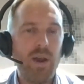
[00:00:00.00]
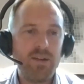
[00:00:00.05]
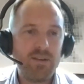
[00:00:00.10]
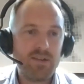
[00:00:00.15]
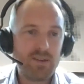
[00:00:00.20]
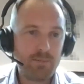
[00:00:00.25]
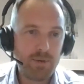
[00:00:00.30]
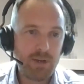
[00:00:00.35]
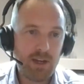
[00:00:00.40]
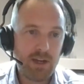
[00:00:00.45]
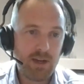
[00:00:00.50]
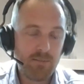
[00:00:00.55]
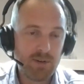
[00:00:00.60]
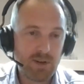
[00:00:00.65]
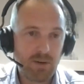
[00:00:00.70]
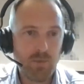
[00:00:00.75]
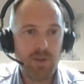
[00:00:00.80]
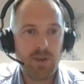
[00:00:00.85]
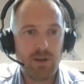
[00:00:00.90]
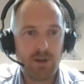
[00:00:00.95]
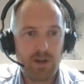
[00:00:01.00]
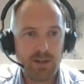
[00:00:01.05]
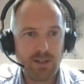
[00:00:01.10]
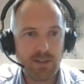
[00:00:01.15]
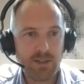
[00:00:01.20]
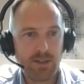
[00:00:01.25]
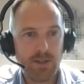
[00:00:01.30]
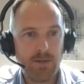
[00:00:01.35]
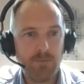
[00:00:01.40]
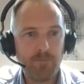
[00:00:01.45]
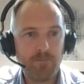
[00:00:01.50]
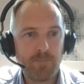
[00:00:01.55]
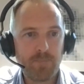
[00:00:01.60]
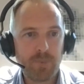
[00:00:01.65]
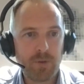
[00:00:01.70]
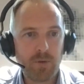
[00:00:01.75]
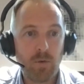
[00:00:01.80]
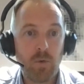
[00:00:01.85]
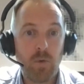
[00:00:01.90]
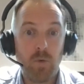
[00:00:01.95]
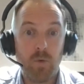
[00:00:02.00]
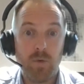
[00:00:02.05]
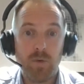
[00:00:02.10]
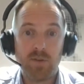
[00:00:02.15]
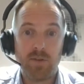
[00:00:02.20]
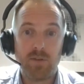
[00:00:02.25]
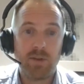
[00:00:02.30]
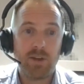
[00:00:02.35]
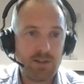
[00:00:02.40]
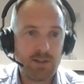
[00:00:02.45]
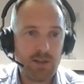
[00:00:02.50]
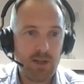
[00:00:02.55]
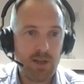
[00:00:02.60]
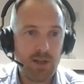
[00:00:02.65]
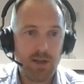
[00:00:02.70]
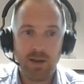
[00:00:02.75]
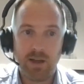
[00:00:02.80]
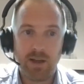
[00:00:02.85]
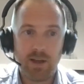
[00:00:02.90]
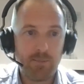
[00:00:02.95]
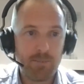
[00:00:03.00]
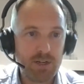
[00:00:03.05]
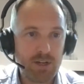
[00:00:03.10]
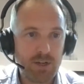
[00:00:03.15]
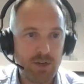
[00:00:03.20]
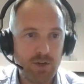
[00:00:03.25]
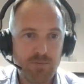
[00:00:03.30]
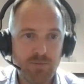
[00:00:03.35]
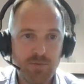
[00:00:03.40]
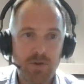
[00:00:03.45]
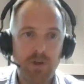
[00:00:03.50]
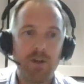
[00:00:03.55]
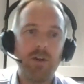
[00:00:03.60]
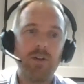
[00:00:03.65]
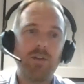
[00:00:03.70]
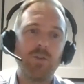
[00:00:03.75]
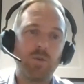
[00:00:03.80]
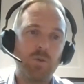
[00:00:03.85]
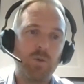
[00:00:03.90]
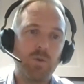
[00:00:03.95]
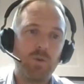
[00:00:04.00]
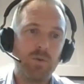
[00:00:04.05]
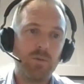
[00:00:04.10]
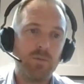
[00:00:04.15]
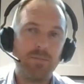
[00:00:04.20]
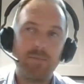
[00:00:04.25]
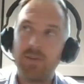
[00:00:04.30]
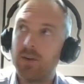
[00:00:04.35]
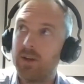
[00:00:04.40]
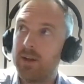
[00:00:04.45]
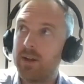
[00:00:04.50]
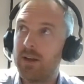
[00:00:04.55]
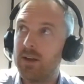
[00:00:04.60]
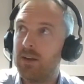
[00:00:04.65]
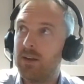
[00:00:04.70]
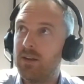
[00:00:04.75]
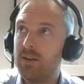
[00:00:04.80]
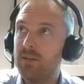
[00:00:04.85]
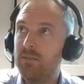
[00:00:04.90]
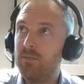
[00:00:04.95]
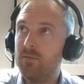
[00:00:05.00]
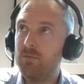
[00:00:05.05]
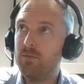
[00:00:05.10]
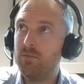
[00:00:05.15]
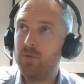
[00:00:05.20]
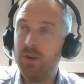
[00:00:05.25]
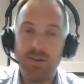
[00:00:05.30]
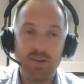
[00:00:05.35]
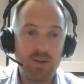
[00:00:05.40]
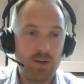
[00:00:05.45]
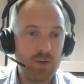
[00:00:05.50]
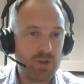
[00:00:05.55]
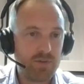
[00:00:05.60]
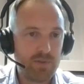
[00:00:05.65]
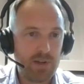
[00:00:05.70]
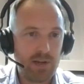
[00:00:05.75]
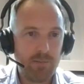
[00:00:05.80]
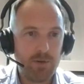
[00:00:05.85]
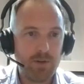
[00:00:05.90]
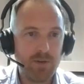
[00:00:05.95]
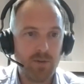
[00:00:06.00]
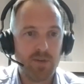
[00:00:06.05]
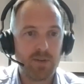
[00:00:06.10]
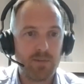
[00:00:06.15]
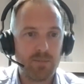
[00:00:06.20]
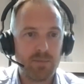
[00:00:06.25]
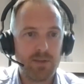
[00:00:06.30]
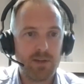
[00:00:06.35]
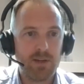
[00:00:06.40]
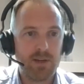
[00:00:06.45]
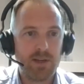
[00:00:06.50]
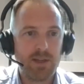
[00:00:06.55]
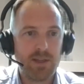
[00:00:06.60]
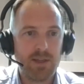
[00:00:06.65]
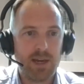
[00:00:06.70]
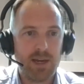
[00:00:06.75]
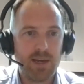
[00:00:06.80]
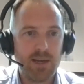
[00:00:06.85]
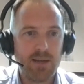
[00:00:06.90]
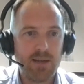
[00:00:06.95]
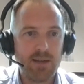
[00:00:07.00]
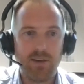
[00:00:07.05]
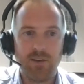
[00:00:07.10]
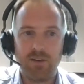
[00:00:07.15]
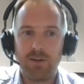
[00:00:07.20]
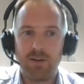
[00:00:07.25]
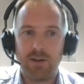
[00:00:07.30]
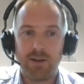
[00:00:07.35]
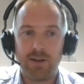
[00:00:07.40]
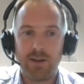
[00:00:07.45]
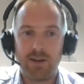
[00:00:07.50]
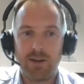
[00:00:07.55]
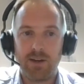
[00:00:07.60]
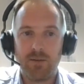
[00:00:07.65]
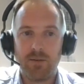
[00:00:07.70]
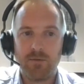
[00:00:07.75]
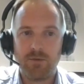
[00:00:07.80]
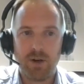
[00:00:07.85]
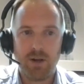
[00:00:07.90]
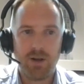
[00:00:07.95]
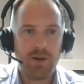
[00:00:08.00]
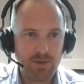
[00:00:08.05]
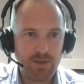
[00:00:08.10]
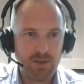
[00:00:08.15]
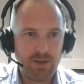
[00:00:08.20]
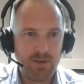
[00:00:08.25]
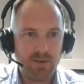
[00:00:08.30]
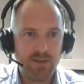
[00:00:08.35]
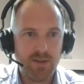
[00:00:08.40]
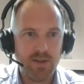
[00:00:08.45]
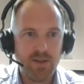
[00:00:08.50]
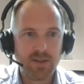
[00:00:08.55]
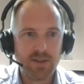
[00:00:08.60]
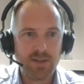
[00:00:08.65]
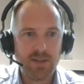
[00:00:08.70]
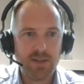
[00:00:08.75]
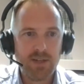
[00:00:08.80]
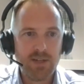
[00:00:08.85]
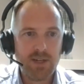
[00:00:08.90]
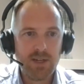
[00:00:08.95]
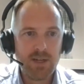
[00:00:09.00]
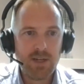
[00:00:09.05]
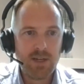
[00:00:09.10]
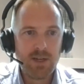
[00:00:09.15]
when somebody comes up with an idea or like a potential product or it's like a research development or something like that, and you're like going, how do we use this?